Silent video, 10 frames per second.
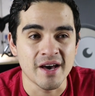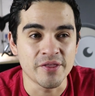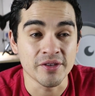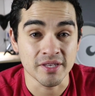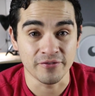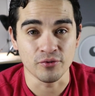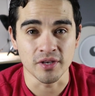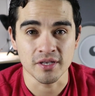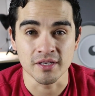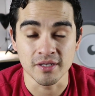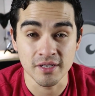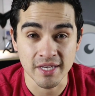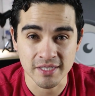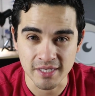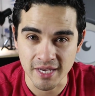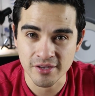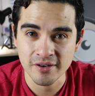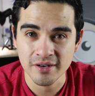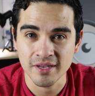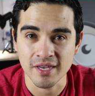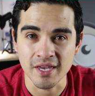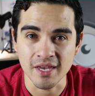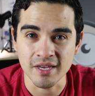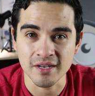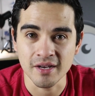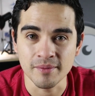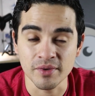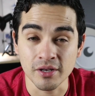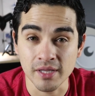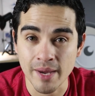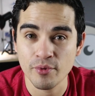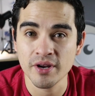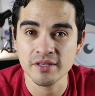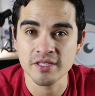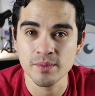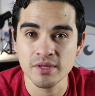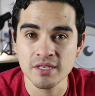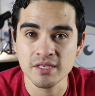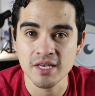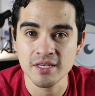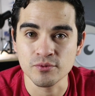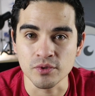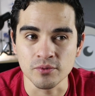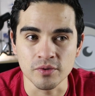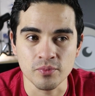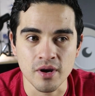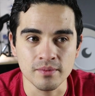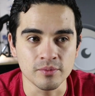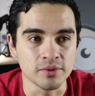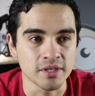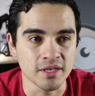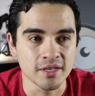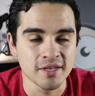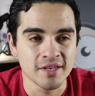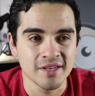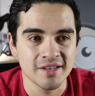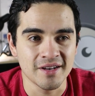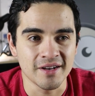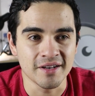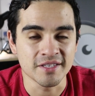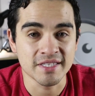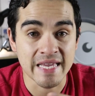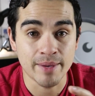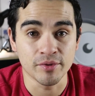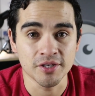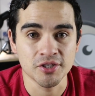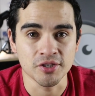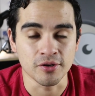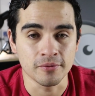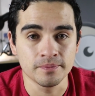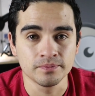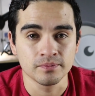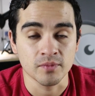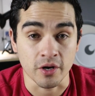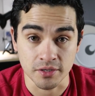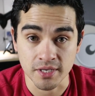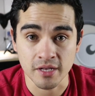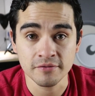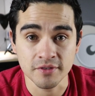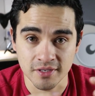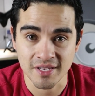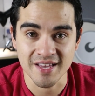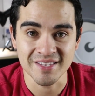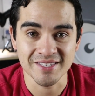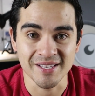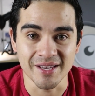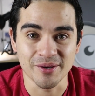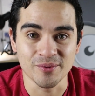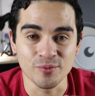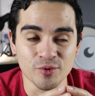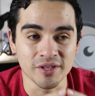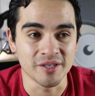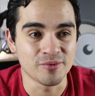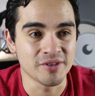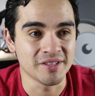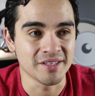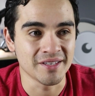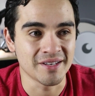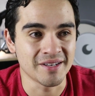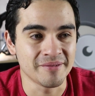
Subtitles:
I think that if we could get together and collaborate on some of these things, we would probably establish, you know, ourselves as like really, really